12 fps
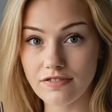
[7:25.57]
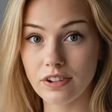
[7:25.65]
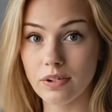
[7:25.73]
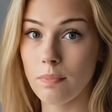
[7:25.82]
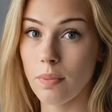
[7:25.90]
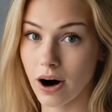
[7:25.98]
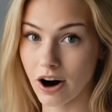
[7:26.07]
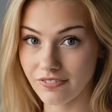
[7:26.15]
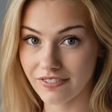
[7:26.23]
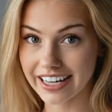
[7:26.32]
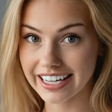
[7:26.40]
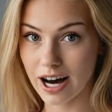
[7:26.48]
for the
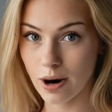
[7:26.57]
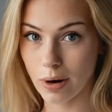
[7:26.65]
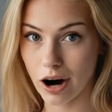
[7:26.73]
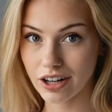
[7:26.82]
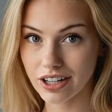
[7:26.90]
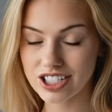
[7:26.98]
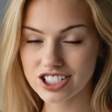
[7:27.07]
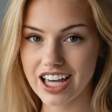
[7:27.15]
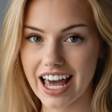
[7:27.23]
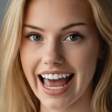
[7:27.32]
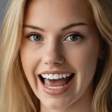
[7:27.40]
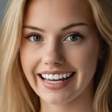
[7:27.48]
perfect nail
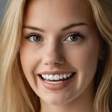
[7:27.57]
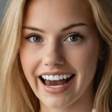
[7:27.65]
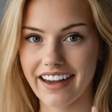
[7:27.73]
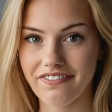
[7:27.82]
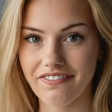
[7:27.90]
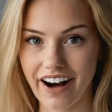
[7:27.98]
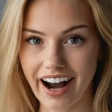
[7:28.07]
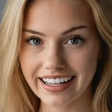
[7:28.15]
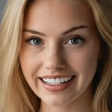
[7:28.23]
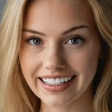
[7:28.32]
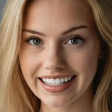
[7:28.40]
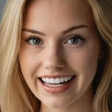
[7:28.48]
polish and I
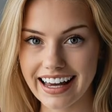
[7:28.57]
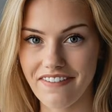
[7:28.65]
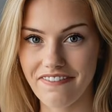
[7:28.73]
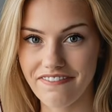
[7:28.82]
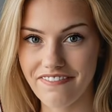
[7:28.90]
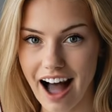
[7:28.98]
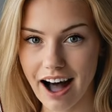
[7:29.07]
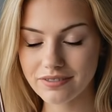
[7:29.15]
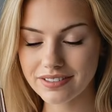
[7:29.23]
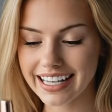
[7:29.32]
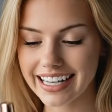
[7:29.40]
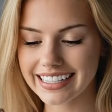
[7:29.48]
finally
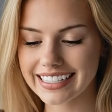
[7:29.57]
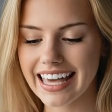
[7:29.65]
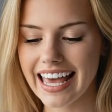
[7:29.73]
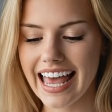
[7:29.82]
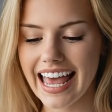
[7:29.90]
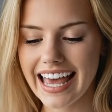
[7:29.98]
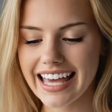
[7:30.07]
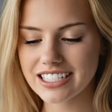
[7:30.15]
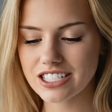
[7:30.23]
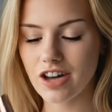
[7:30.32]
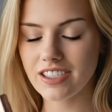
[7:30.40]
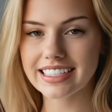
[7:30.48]
found it. It's
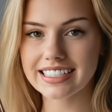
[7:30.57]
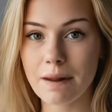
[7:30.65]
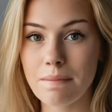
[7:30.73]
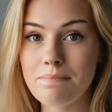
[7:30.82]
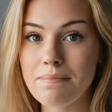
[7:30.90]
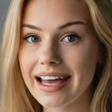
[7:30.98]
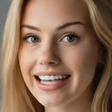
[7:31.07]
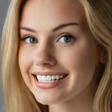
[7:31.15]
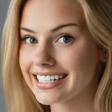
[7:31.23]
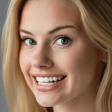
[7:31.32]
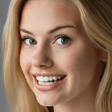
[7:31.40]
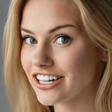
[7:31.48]
got this
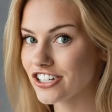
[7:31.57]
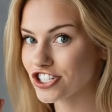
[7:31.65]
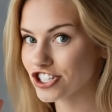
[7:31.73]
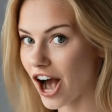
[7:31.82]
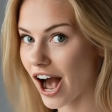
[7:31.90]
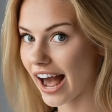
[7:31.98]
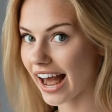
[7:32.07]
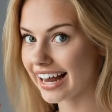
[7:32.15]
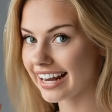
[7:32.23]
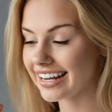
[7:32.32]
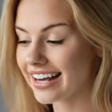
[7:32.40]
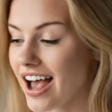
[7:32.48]
amazing shine.
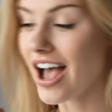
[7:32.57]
